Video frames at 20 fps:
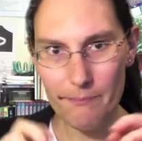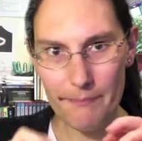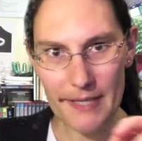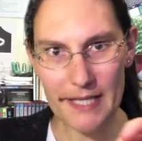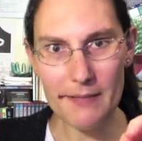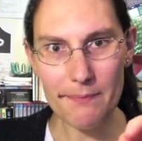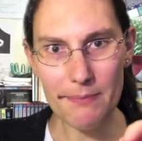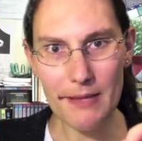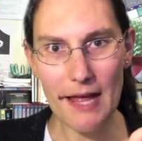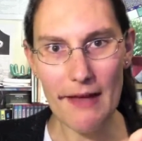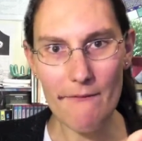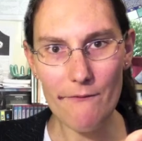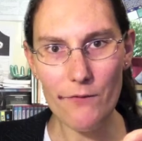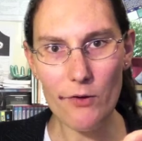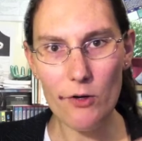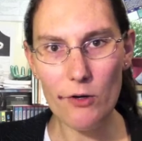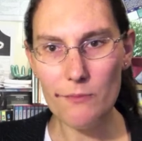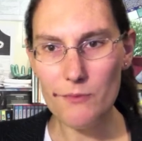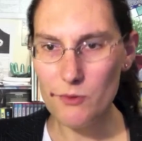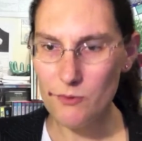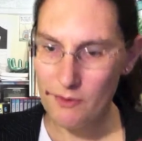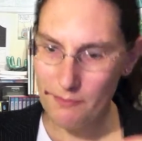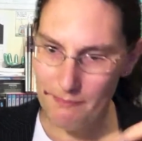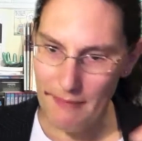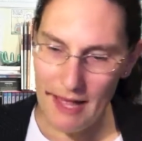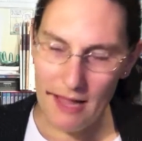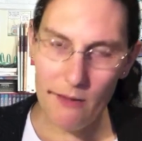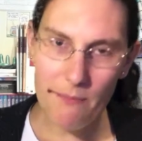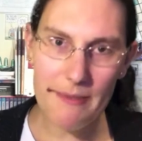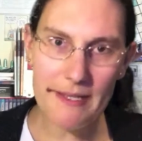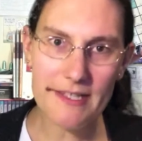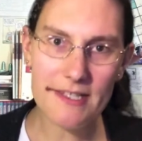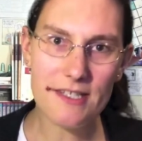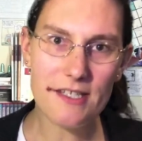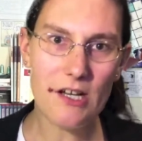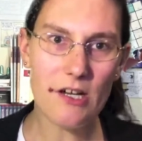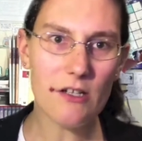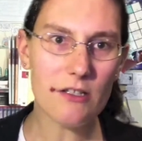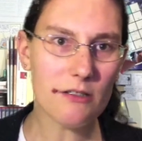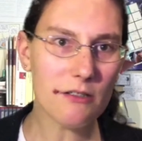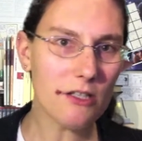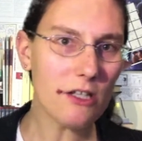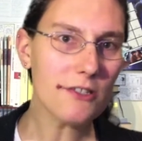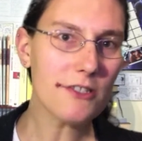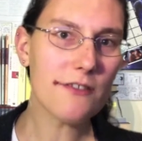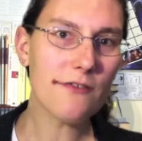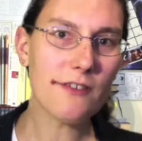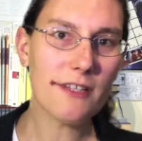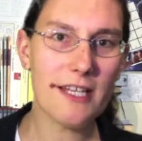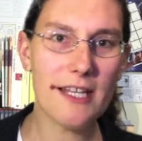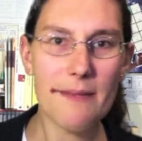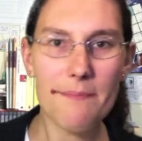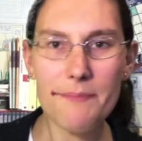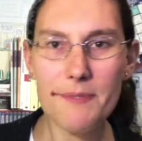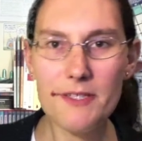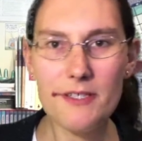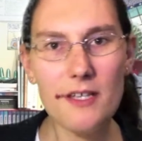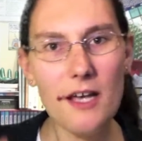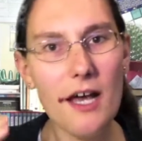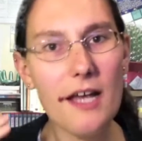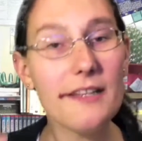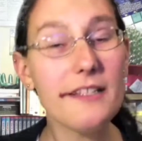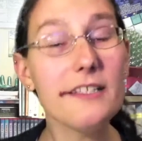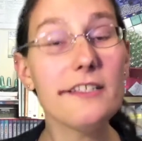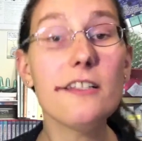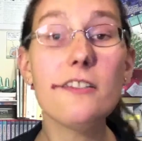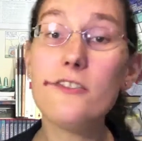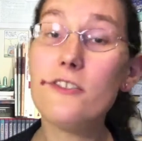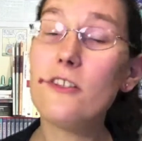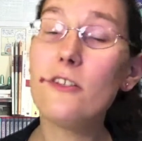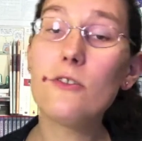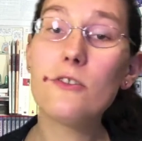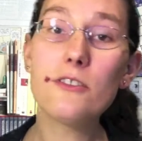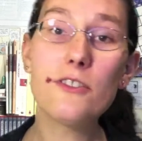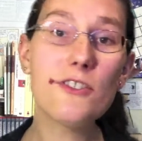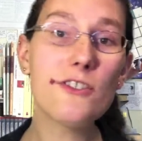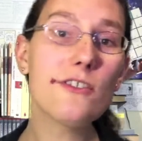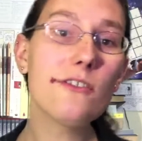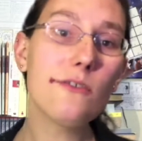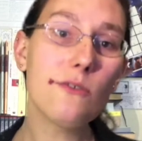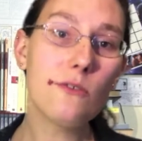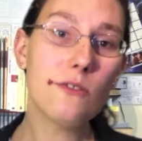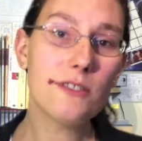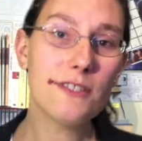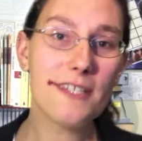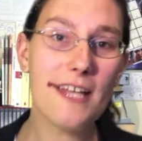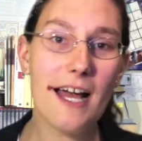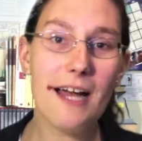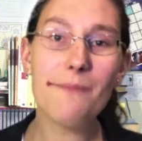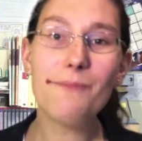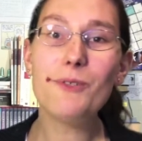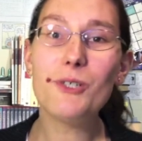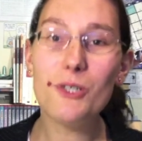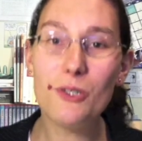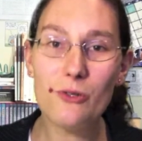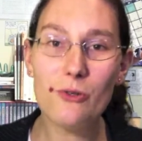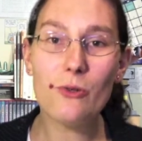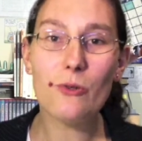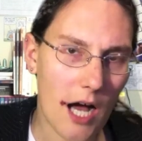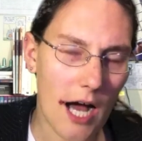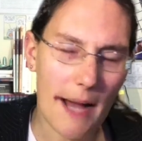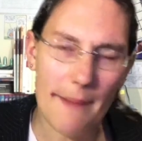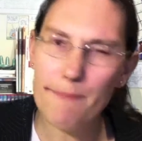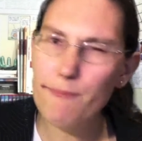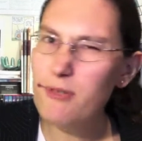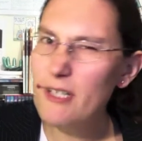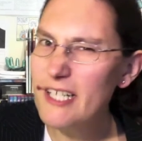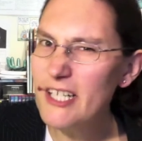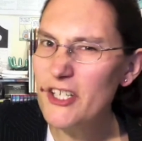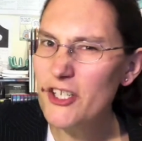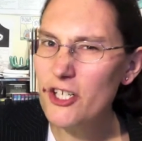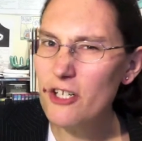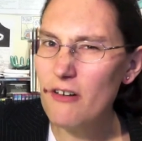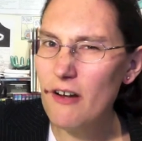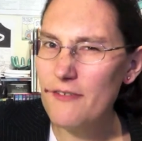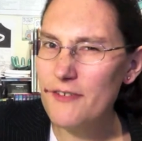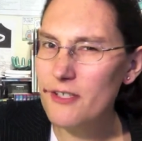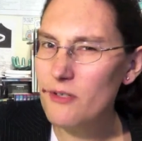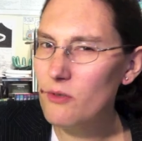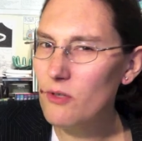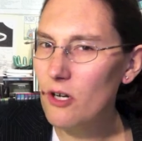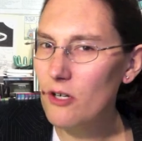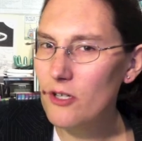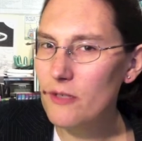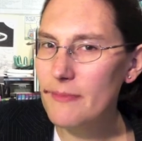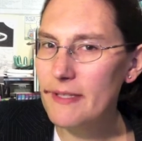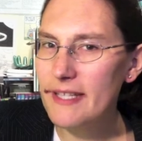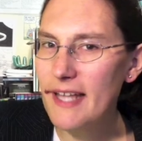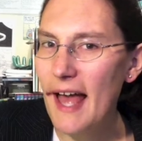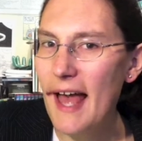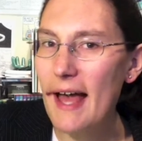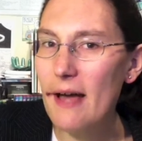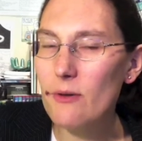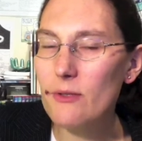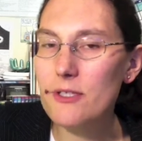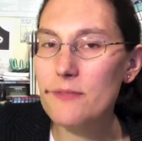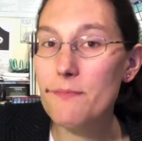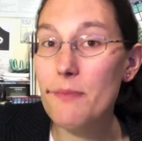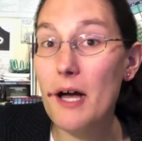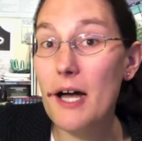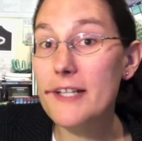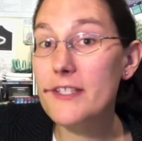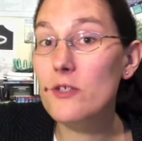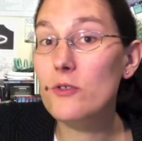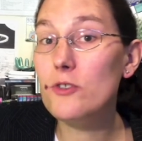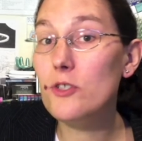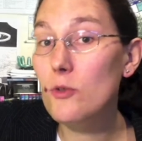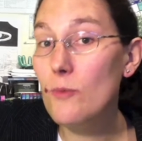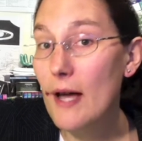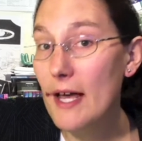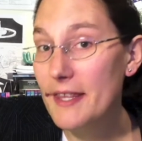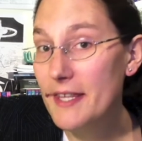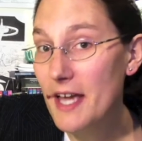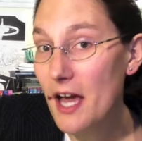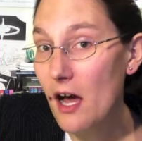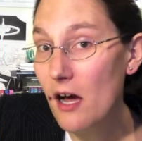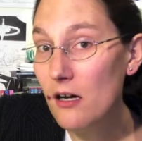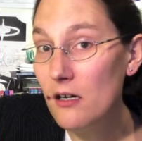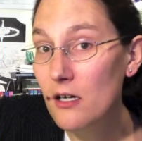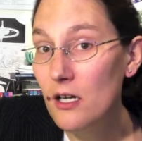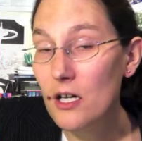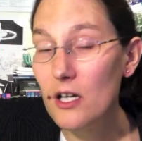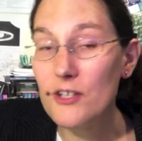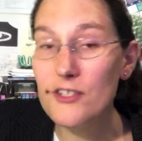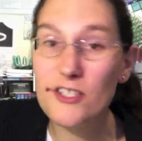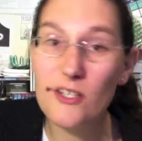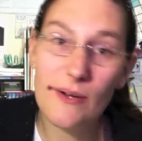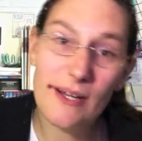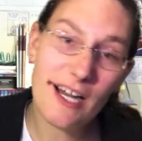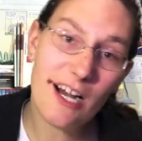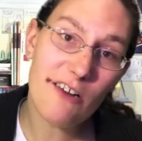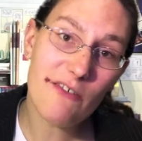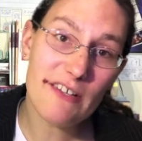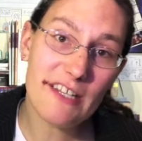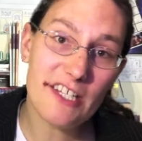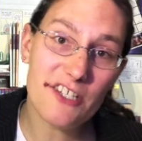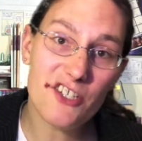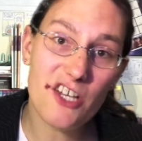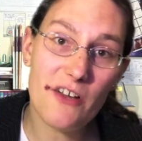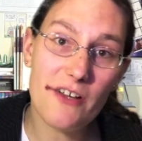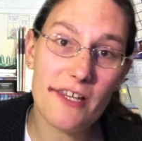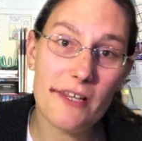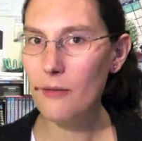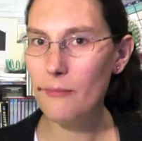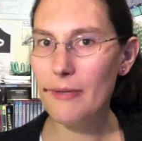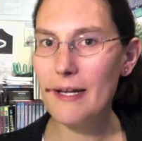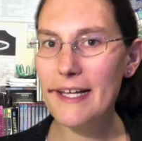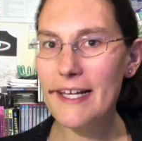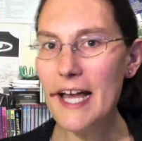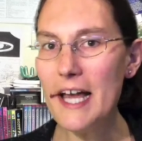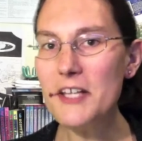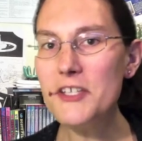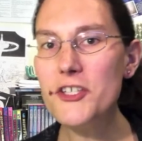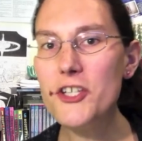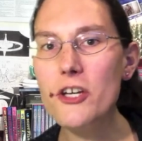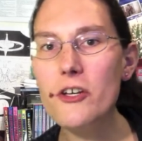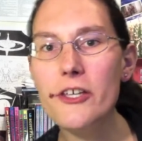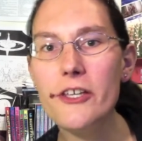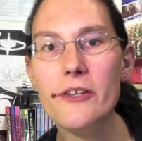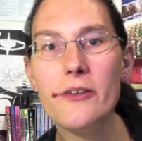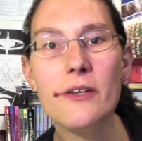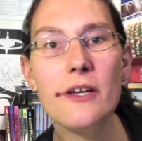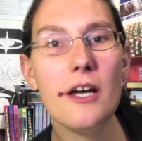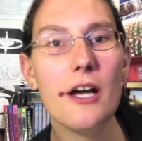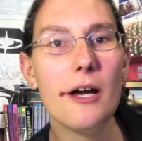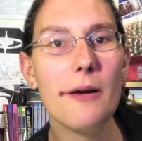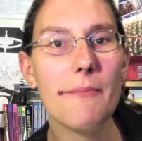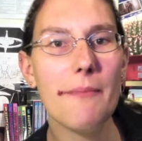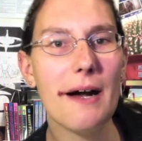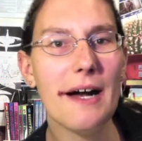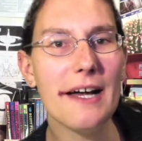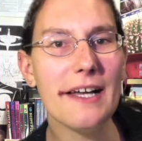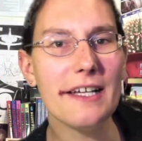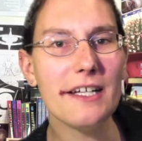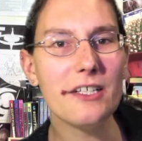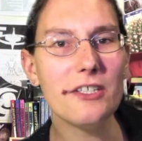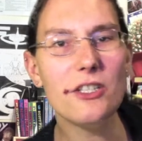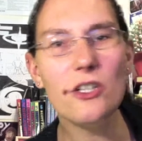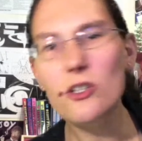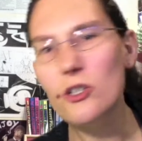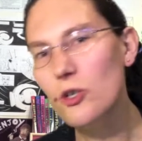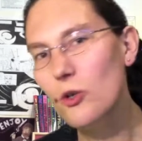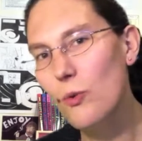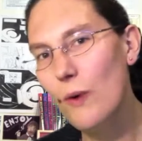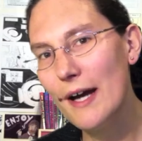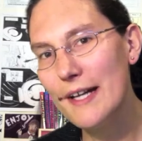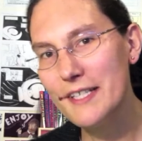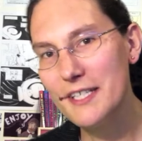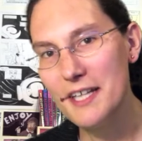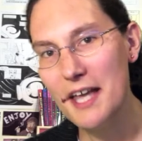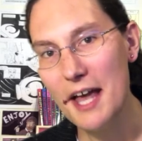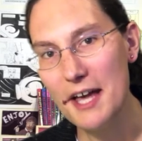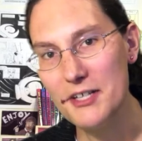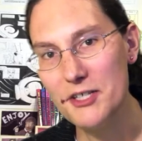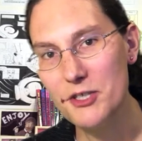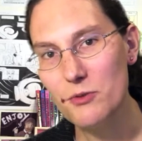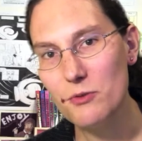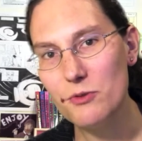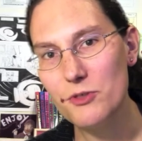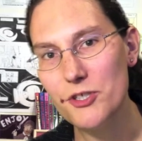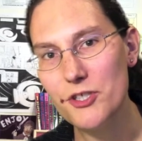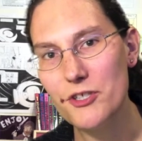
big platforms with metal bits on, lots of clips, and they just looked so damn cool. I'm pretty sure I've still got them in the house, but I don't know where they are, so I can't really show you. But I can show you my not quite casual